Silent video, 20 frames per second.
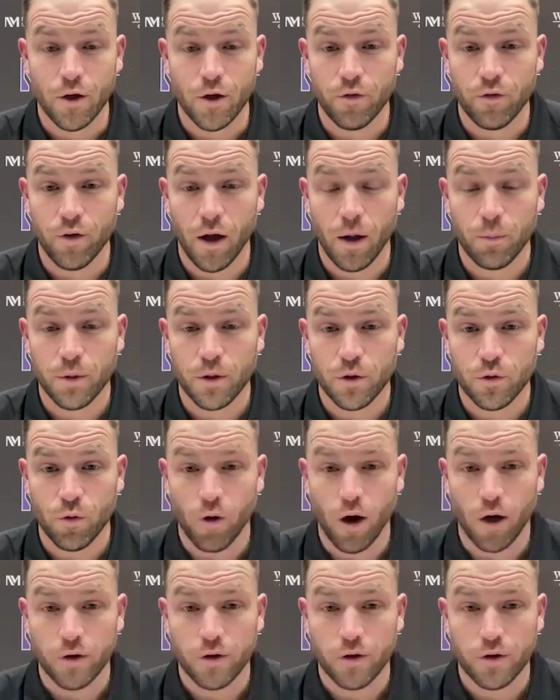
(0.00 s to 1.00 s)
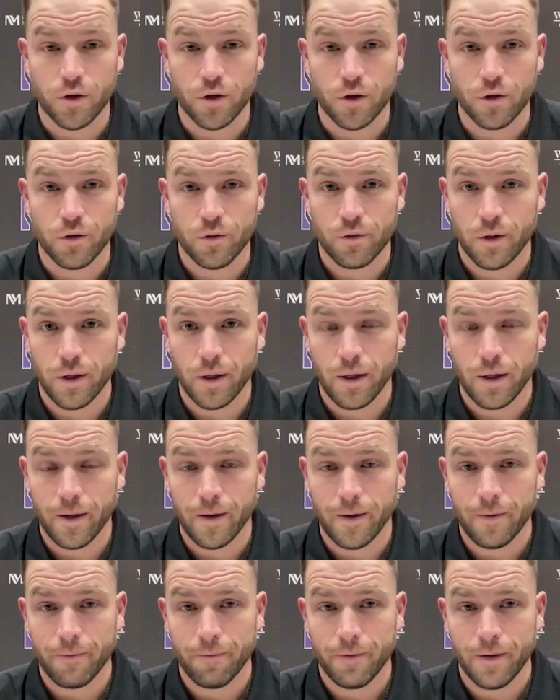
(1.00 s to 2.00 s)
to develop this roster
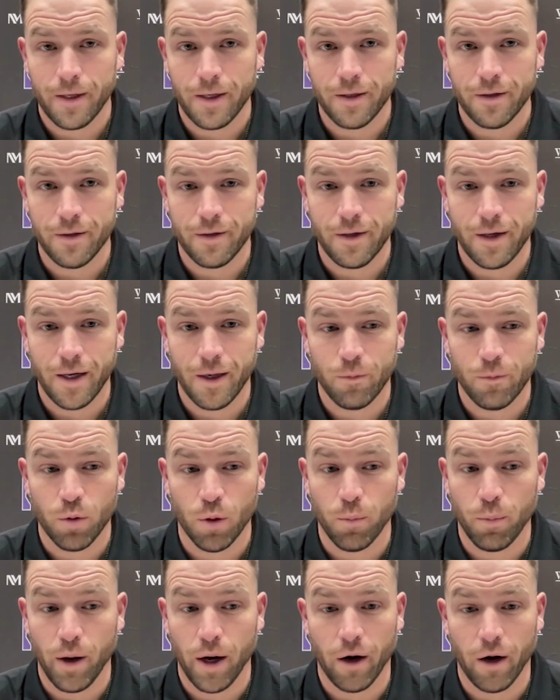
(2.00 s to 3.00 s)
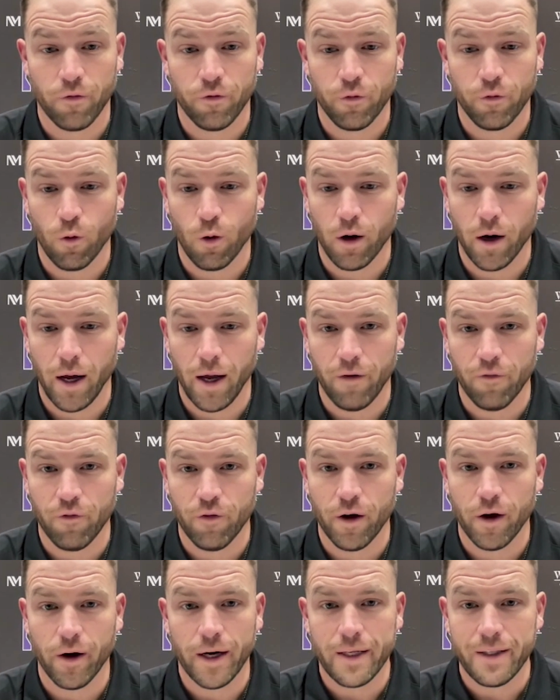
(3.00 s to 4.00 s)
and prepare for a
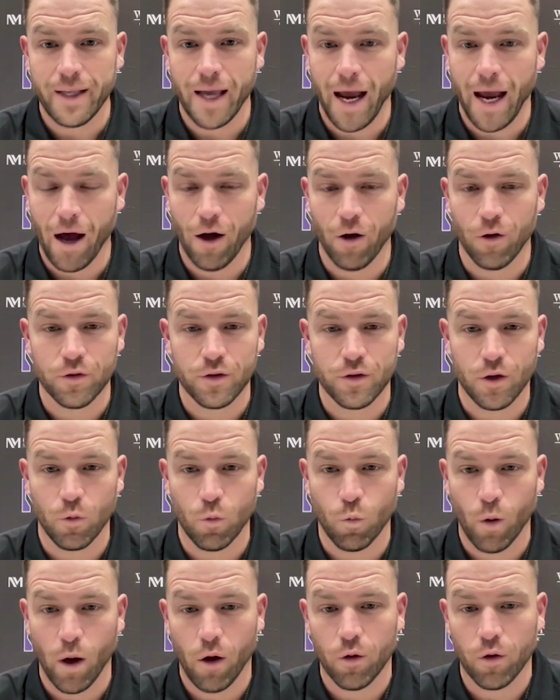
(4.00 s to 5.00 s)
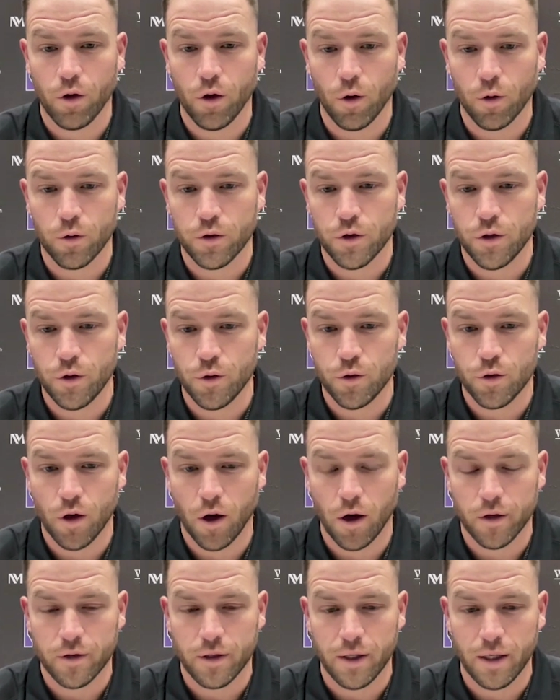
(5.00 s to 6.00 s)
very talented, well-coached
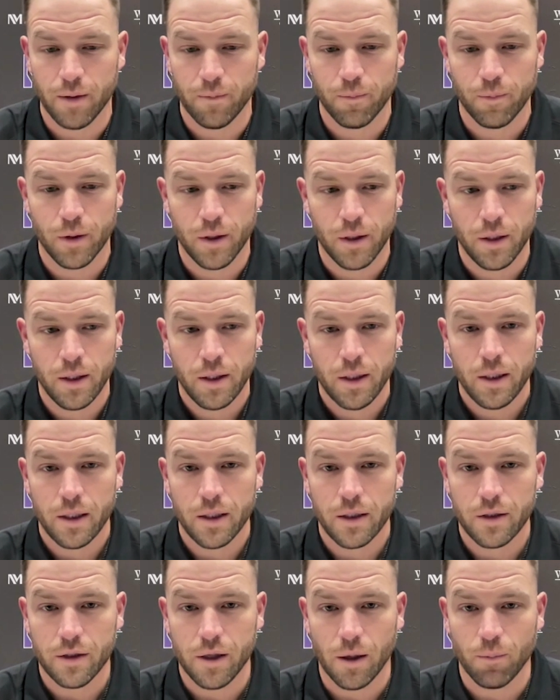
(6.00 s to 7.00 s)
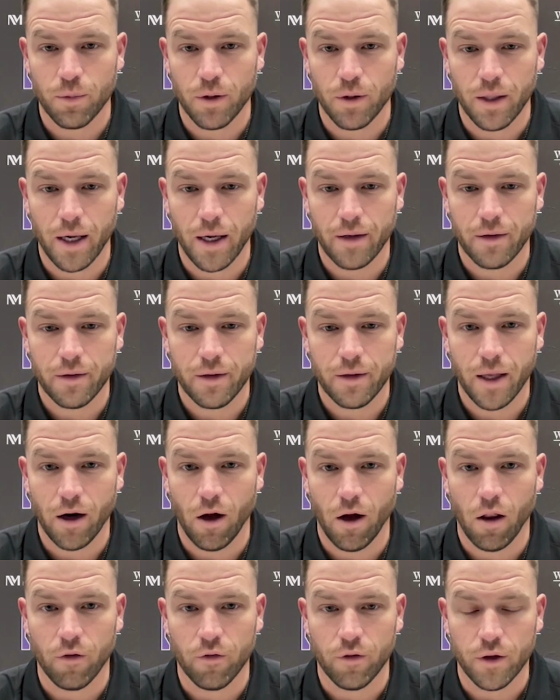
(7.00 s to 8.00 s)
Utah team is something that
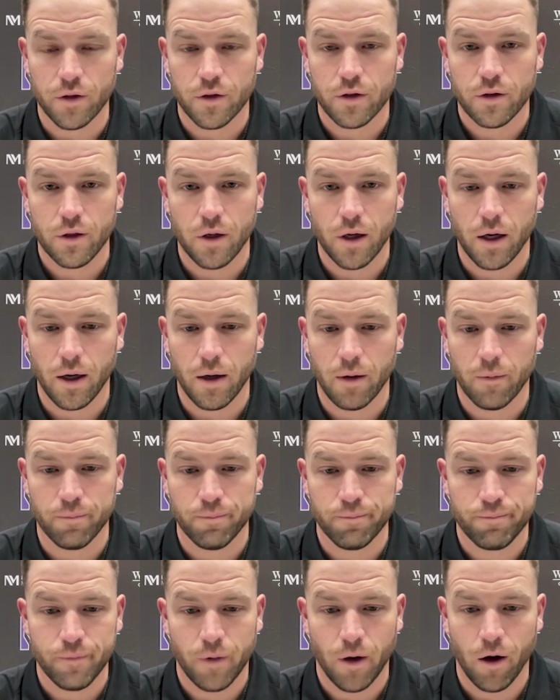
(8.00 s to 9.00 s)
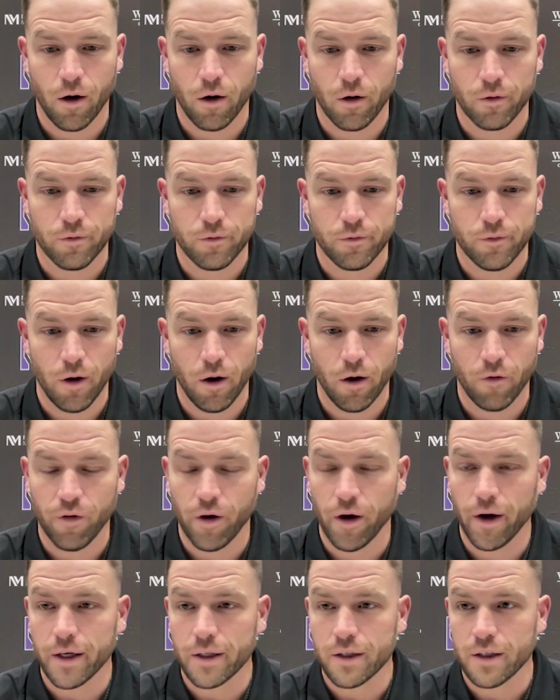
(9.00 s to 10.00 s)
all of us are
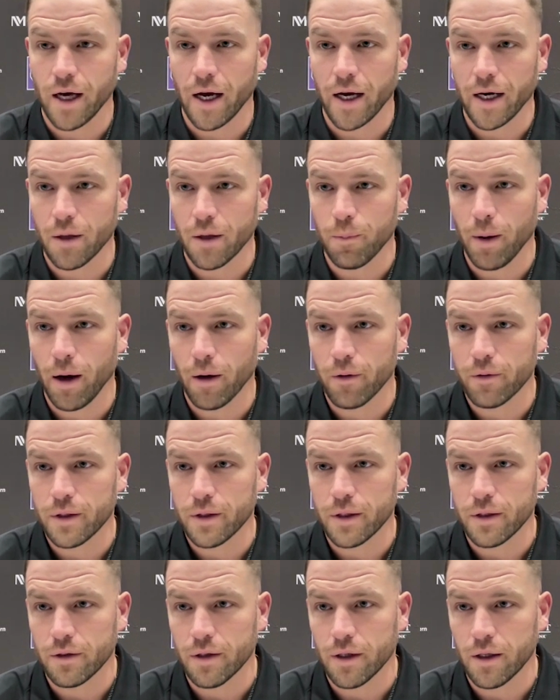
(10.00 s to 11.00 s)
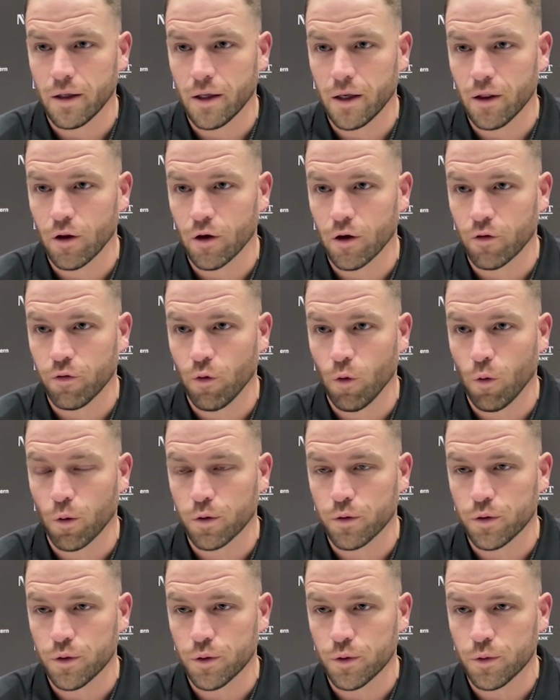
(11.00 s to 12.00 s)
very excited about and look
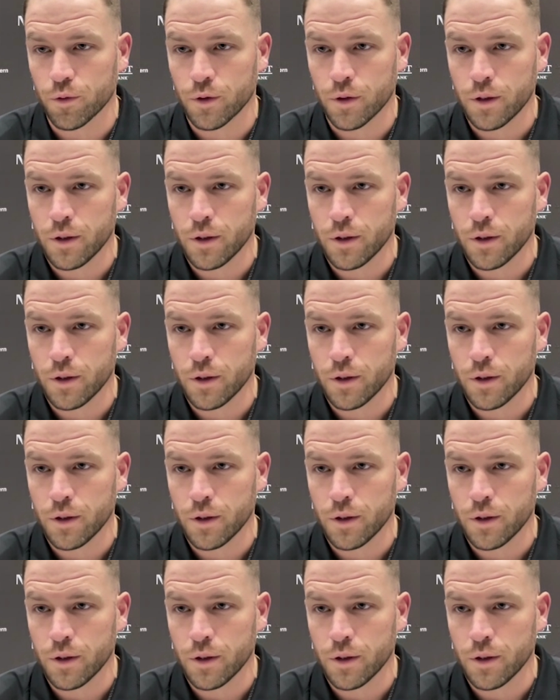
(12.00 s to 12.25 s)
forward to.